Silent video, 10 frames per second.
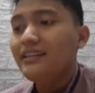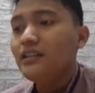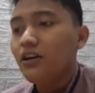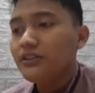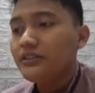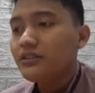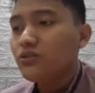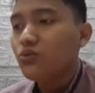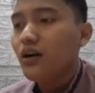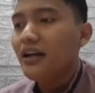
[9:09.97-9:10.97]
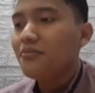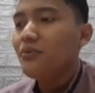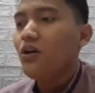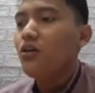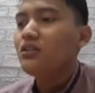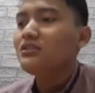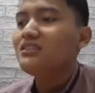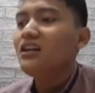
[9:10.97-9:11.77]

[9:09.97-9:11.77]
order to wipe out